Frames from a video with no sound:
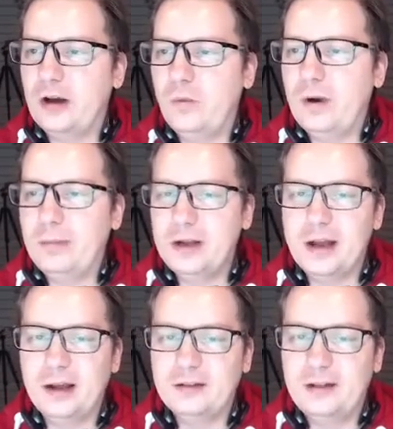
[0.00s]

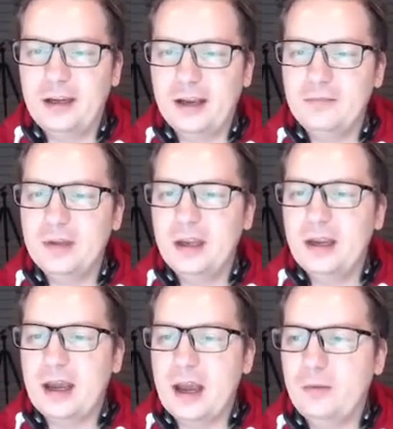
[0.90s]
webinars here,
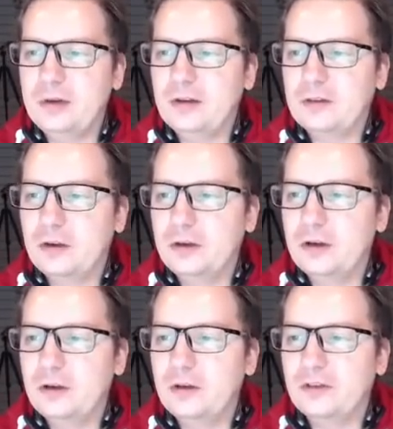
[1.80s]
and we're just going
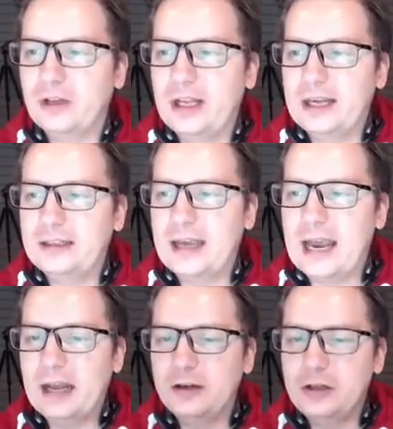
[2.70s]
to select
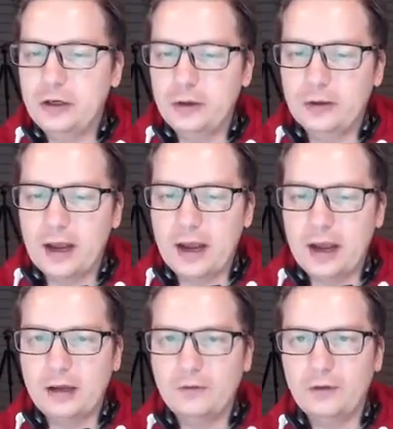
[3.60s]
add new.
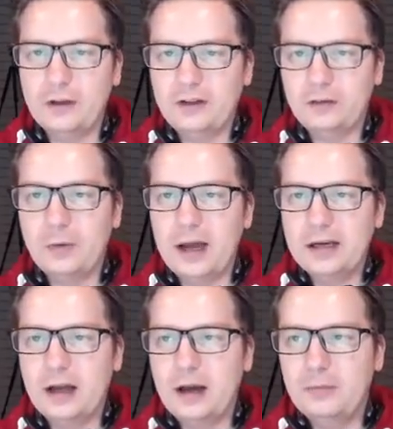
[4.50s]
And for this
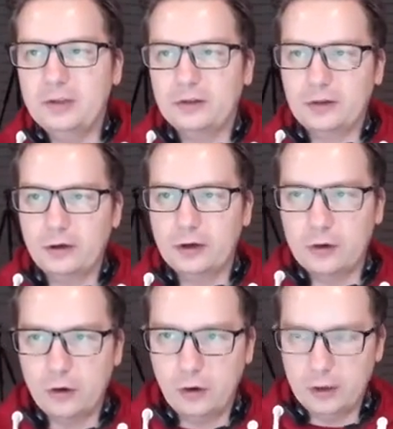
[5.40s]
one, I'm just going to
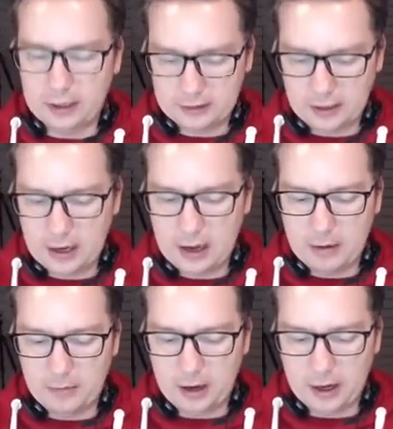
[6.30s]
call it
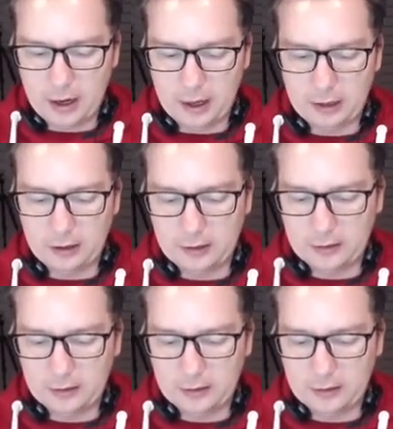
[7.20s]
my